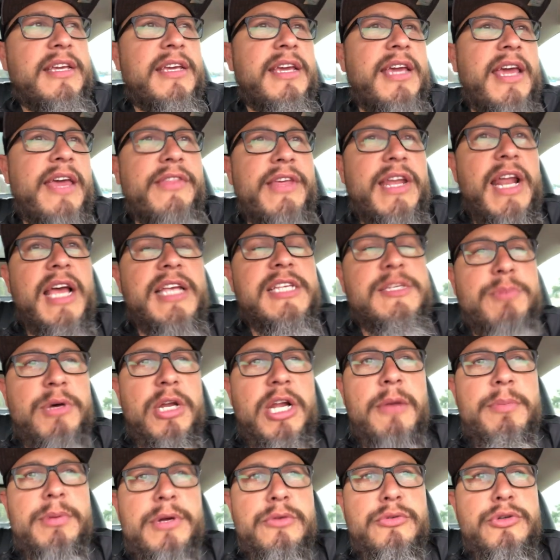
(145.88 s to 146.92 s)
And then I spun
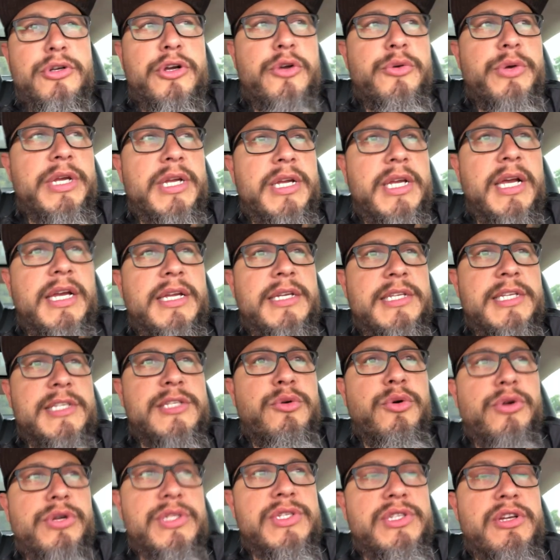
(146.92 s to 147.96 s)
up a real quick
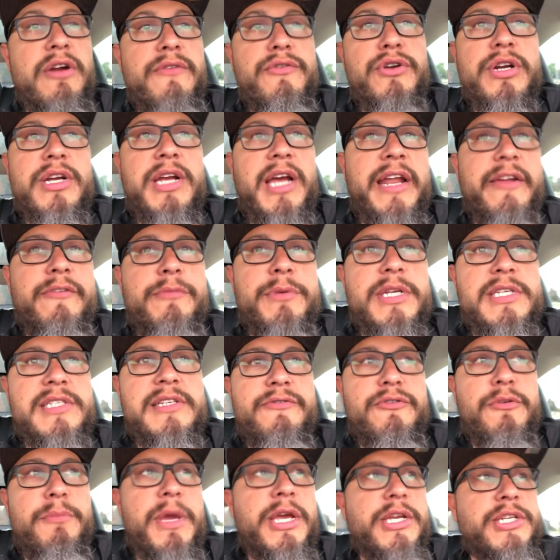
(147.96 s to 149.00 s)
Discord server, got everybody's
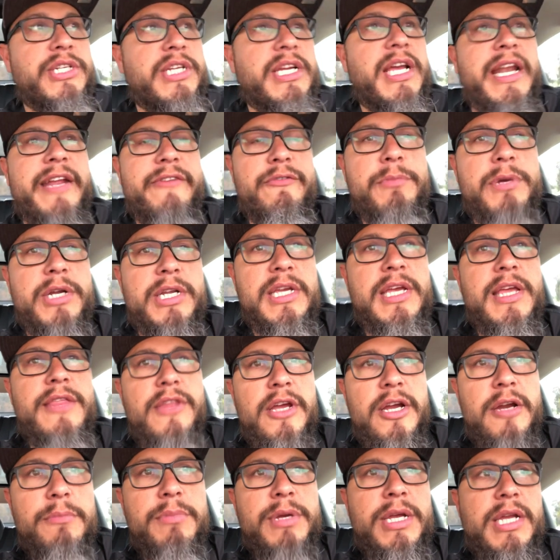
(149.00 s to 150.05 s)
information, got everybody in
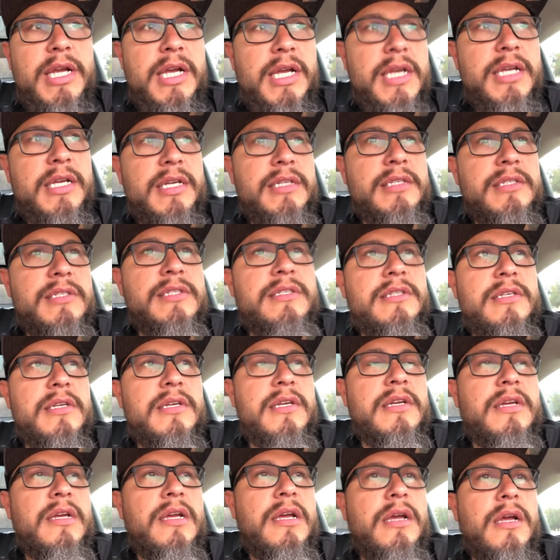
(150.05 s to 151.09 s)
there because
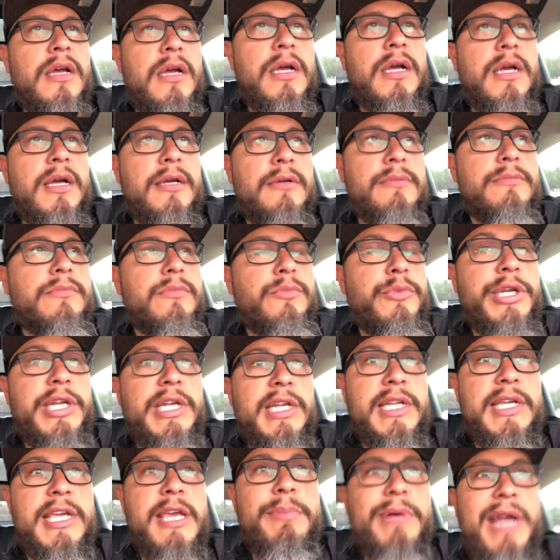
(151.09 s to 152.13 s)
we need
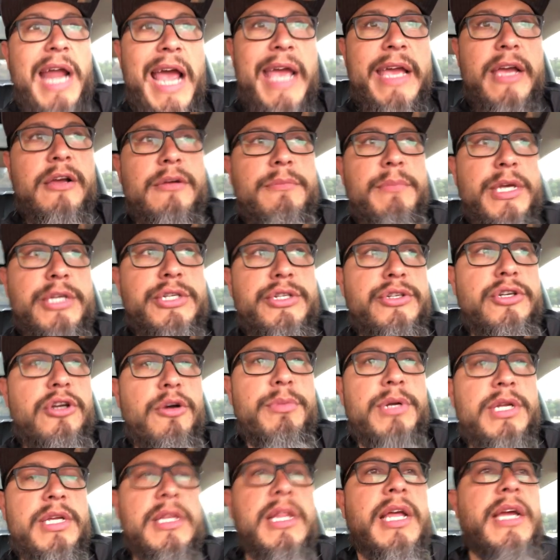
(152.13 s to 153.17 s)
to keep an eye out, make sure
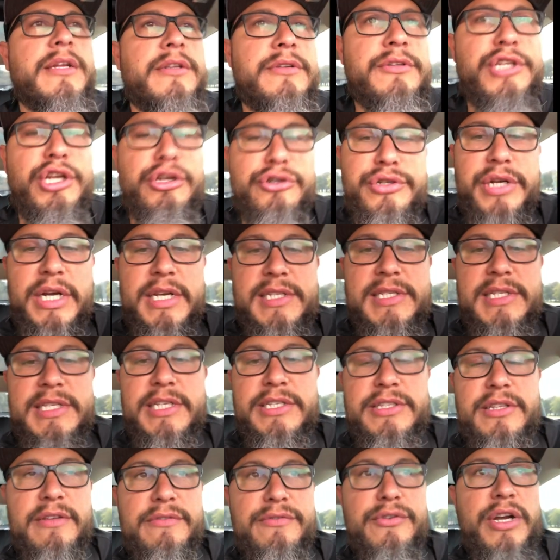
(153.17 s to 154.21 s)
nobody, like, you know, try to
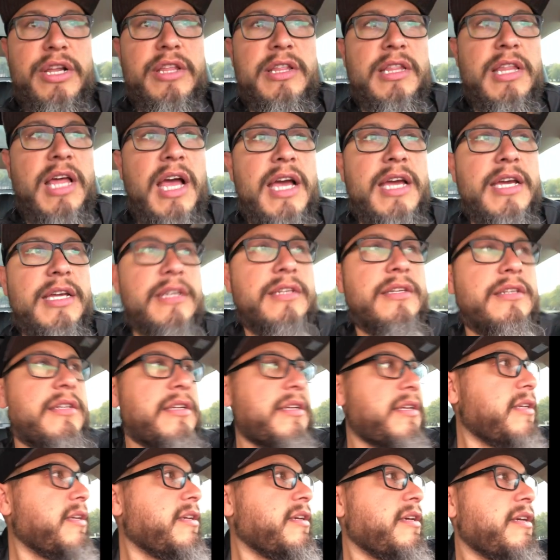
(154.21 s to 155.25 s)
sneak to the front of the line
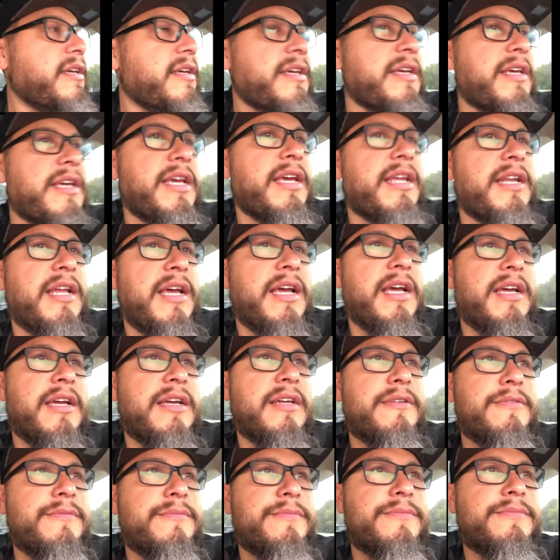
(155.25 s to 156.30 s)

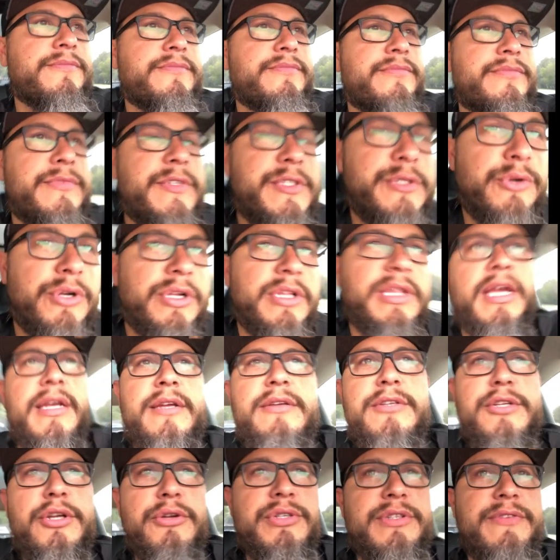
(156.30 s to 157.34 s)
and sort of like,
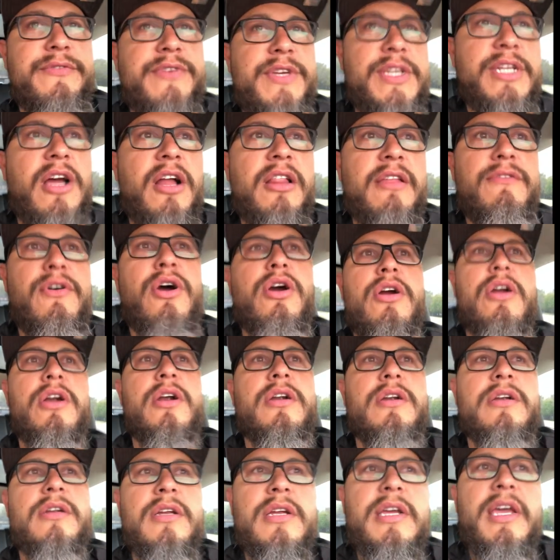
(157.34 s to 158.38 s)
you know, defeat all of
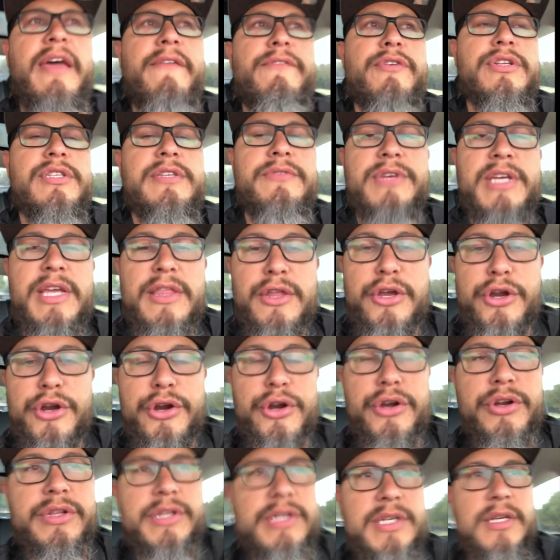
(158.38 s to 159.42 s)
our efforts of getting there
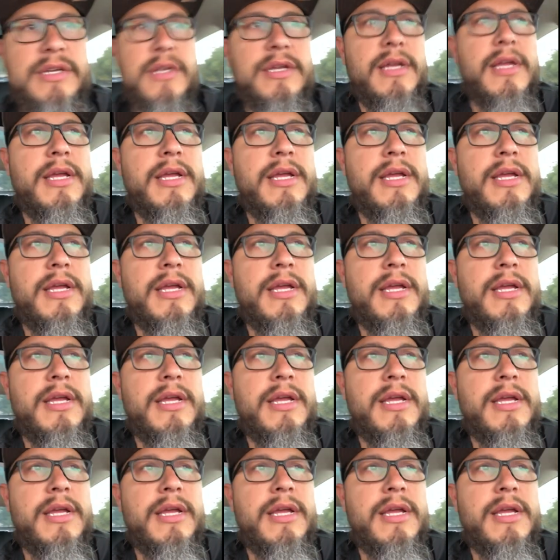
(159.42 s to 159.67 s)
early.